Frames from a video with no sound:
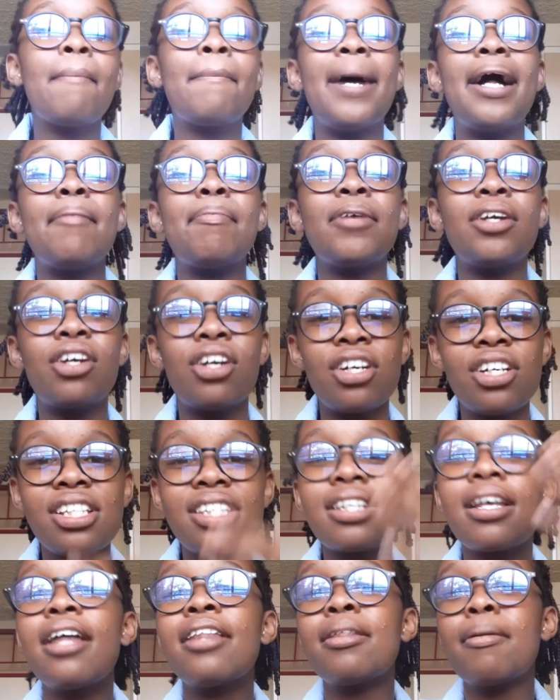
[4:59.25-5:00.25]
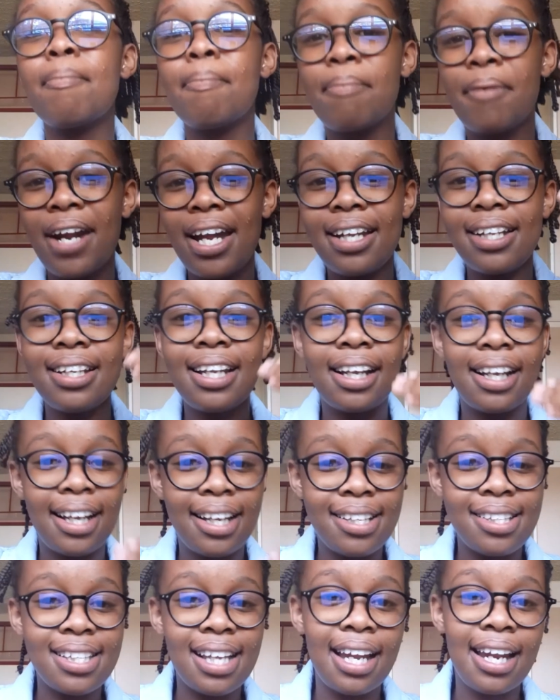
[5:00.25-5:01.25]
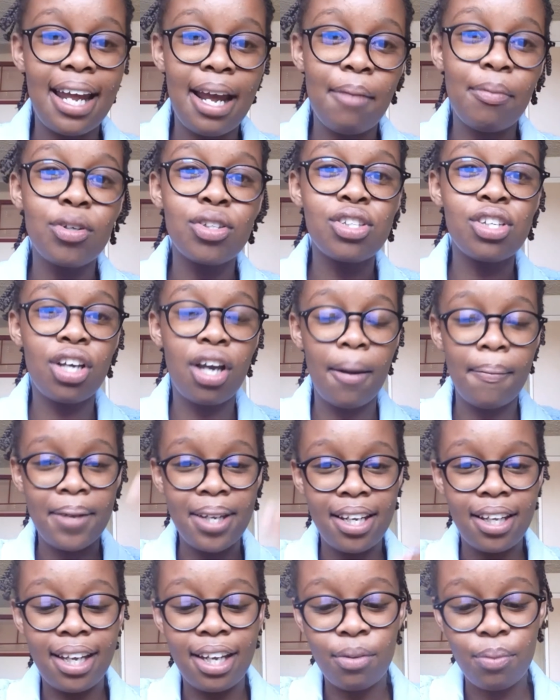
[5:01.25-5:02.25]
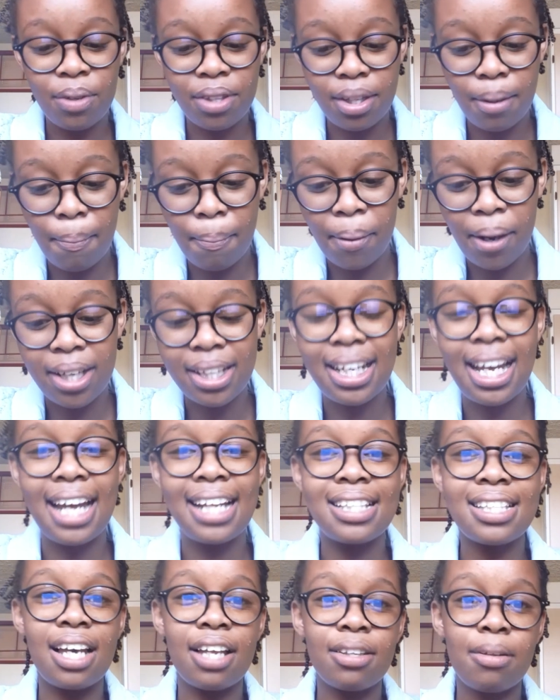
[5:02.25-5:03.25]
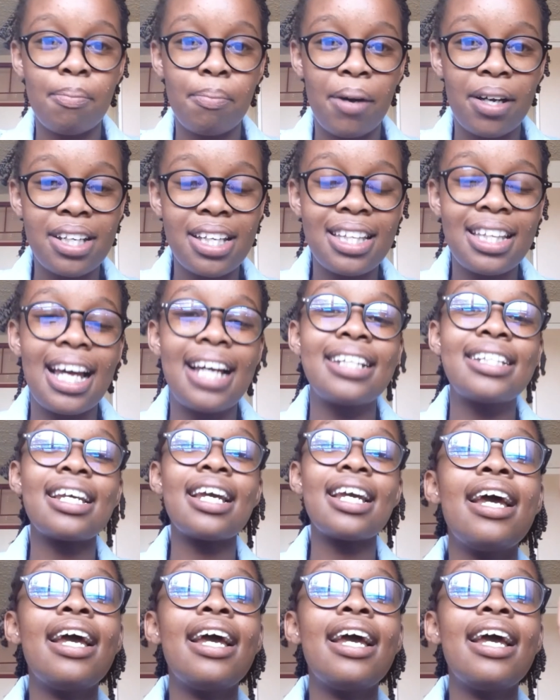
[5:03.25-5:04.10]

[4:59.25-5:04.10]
But because the brain is unable to communicate with the body and tell the body that